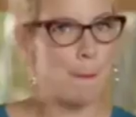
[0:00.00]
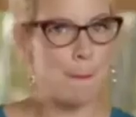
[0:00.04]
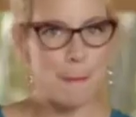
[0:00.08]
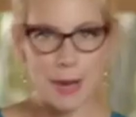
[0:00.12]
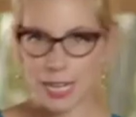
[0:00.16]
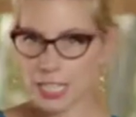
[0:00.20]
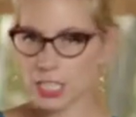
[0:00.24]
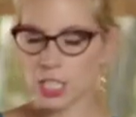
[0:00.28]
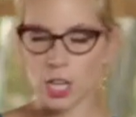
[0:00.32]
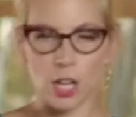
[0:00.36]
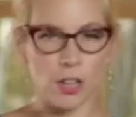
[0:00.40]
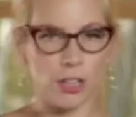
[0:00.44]

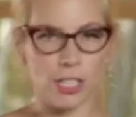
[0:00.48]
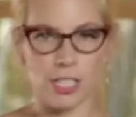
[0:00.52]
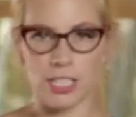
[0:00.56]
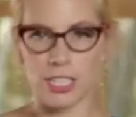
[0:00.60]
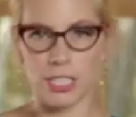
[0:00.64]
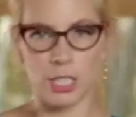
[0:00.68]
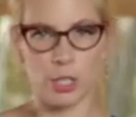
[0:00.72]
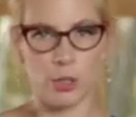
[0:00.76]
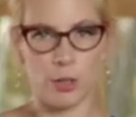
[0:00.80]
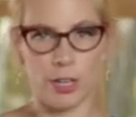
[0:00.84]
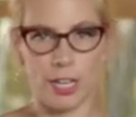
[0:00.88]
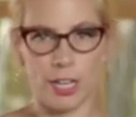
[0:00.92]
Mix all these
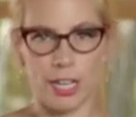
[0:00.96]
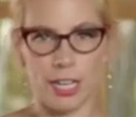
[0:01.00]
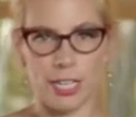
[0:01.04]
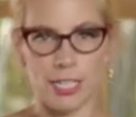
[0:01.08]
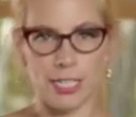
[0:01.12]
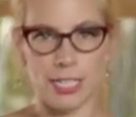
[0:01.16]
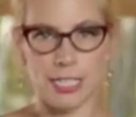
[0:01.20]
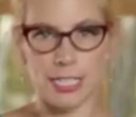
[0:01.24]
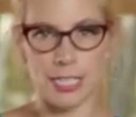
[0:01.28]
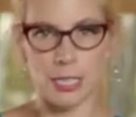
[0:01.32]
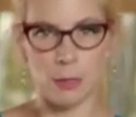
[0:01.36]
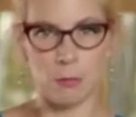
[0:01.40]

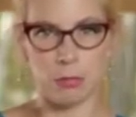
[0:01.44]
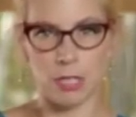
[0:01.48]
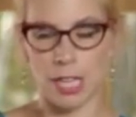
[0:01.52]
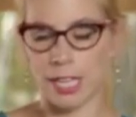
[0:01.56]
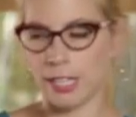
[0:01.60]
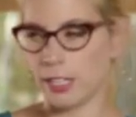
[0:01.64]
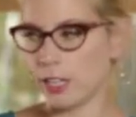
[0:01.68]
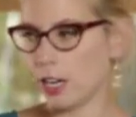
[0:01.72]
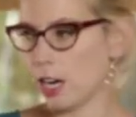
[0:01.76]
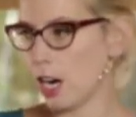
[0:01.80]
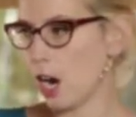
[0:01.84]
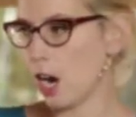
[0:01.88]
ingredients in the
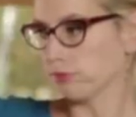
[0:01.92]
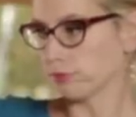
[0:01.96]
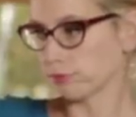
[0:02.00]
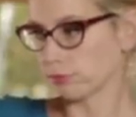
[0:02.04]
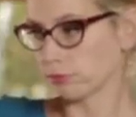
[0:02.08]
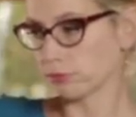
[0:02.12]
blender.